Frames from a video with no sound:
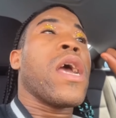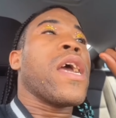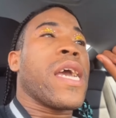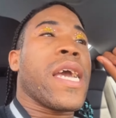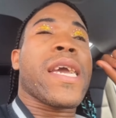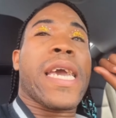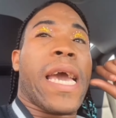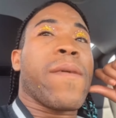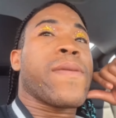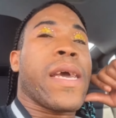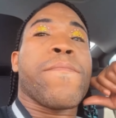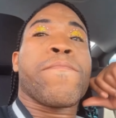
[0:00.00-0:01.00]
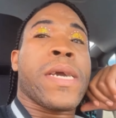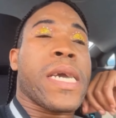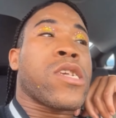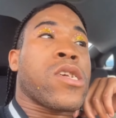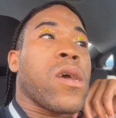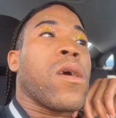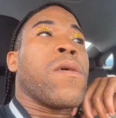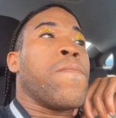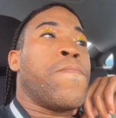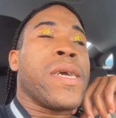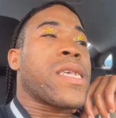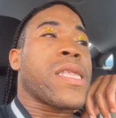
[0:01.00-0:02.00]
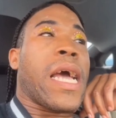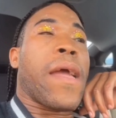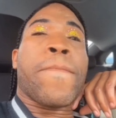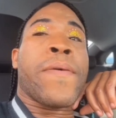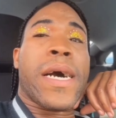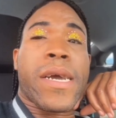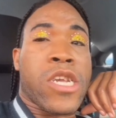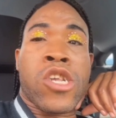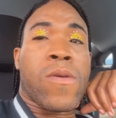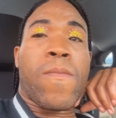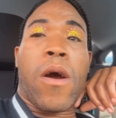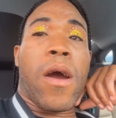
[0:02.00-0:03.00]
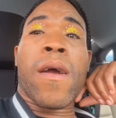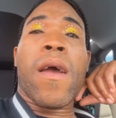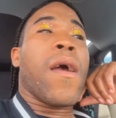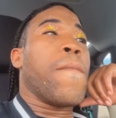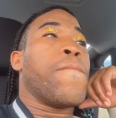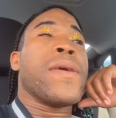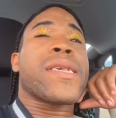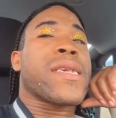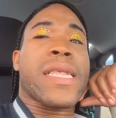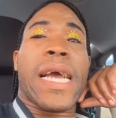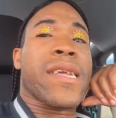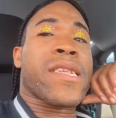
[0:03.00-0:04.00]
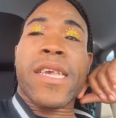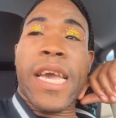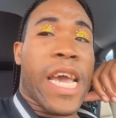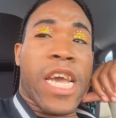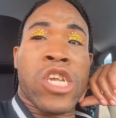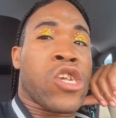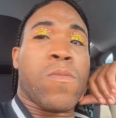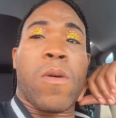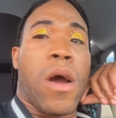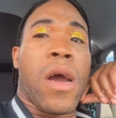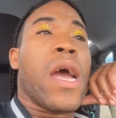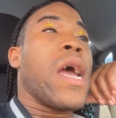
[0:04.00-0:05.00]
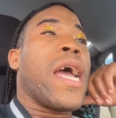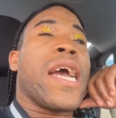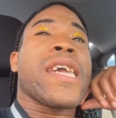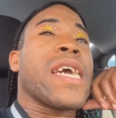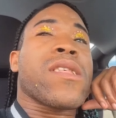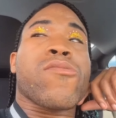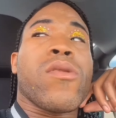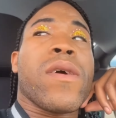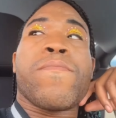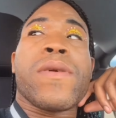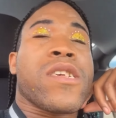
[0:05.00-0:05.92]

It gave that bitch bitch like pocket Shamar. Bitch like scared Shamar. And guess what?